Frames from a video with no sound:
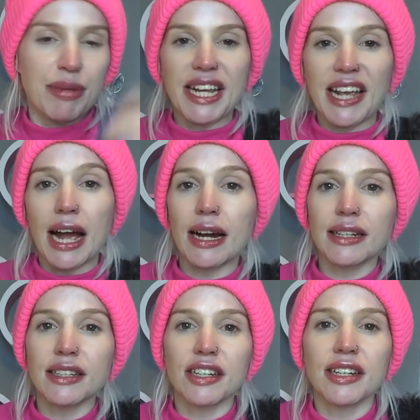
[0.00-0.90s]
big
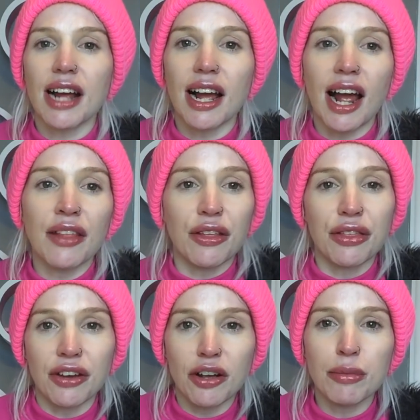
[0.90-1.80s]
cardigan and the
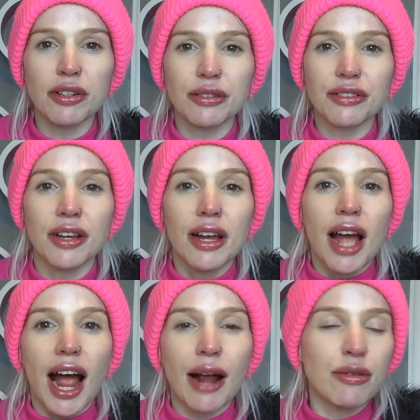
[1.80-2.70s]
thermals.
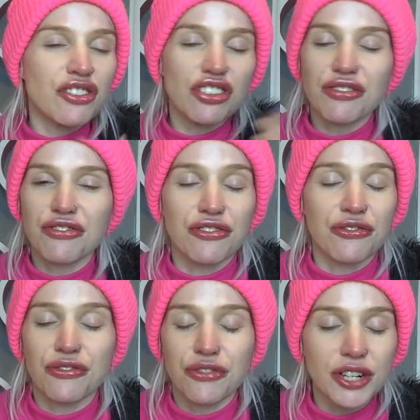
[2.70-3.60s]
I was just
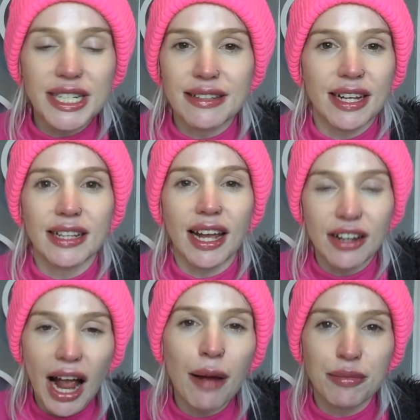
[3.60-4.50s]
freezing,
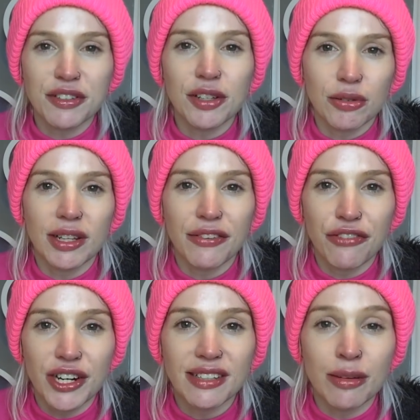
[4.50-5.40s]
like absolutely
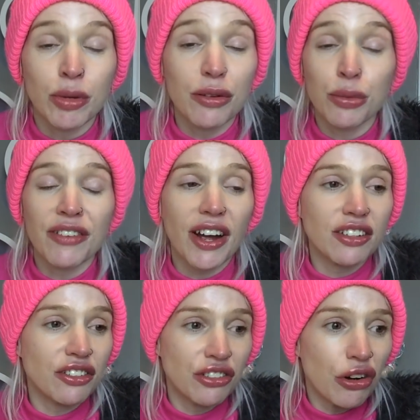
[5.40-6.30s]
freezing. We've
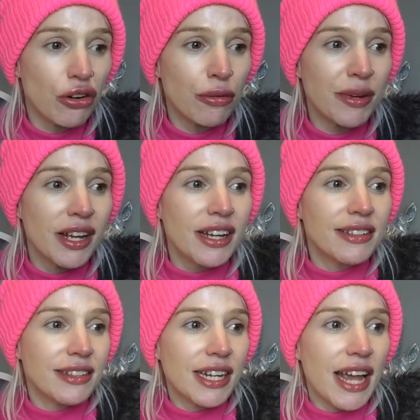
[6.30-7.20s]
had Storm
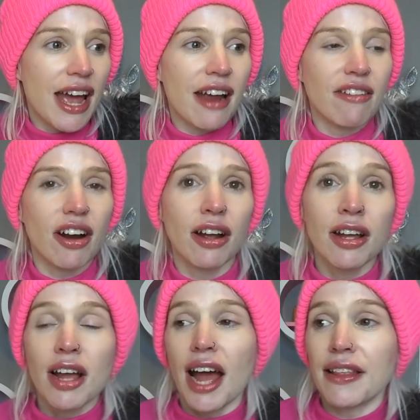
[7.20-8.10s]
Sierra,
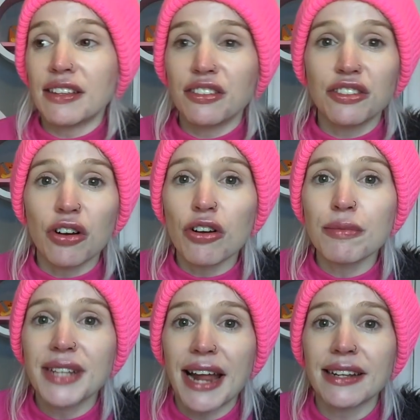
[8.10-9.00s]
and then
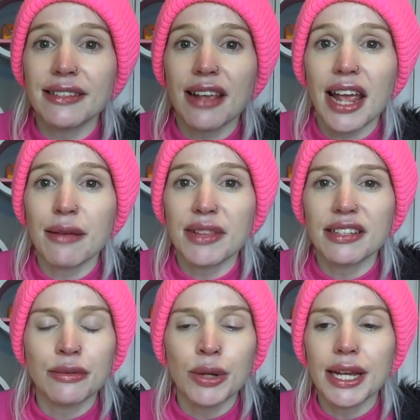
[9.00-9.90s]
Storm Dennis came
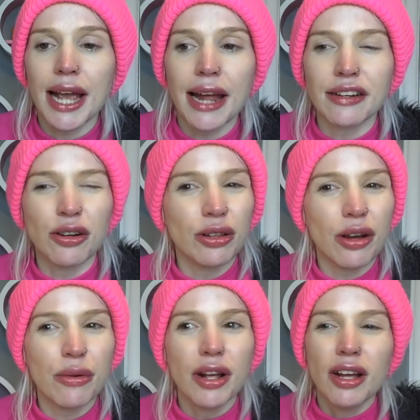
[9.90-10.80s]
this weekend,
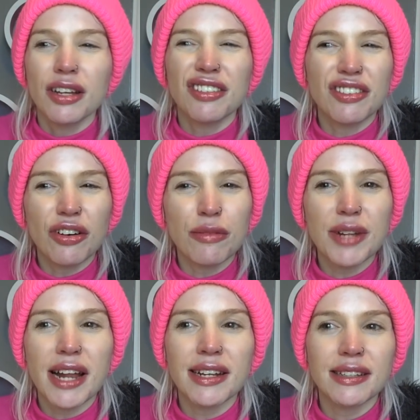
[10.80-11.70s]
although Storm
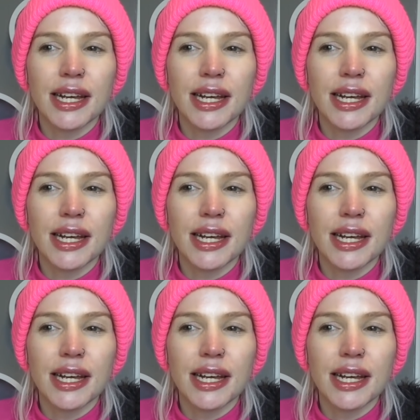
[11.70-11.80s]
Dennis,